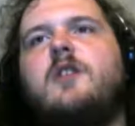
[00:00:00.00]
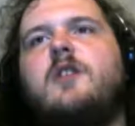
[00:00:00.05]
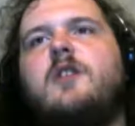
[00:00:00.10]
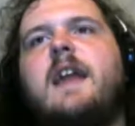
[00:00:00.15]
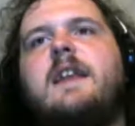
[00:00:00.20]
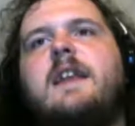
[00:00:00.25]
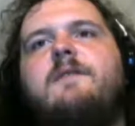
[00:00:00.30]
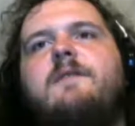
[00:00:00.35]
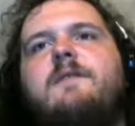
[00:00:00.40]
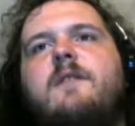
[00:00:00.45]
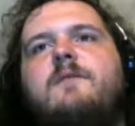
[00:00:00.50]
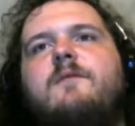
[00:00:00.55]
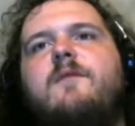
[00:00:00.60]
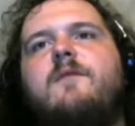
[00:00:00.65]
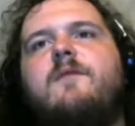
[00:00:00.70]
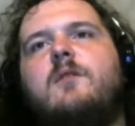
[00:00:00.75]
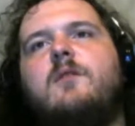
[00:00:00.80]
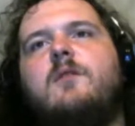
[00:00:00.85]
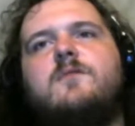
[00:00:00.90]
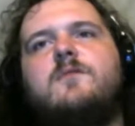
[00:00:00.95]
any that
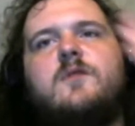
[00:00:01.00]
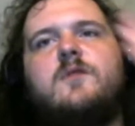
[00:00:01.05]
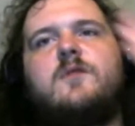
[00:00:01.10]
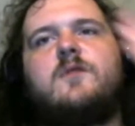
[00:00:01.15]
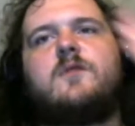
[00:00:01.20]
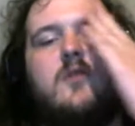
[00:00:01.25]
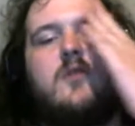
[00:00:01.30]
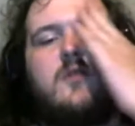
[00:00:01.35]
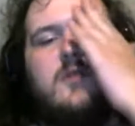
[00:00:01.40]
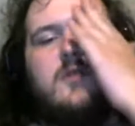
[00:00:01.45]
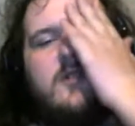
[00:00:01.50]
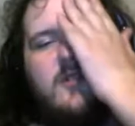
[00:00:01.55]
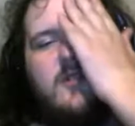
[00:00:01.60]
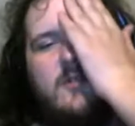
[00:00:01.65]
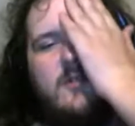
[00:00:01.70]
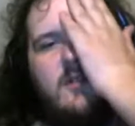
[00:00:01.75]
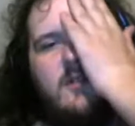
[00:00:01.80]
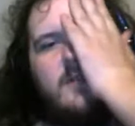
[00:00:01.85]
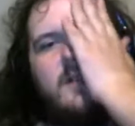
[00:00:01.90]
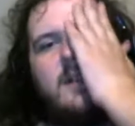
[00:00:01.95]
involved guns,
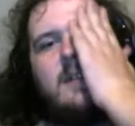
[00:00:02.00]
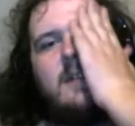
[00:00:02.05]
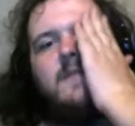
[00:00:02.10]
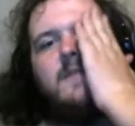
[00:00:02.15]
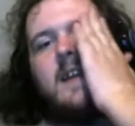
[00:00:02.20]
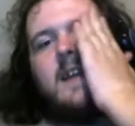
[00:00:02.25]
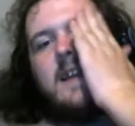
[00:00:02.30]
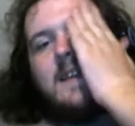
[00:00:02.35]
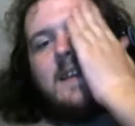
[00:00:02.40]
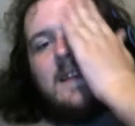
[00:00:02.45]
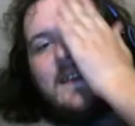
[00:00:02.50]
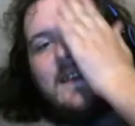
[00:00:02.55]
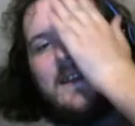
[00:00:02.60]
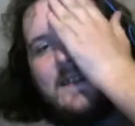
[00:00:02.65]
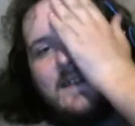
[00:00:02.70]
or I don't think any did.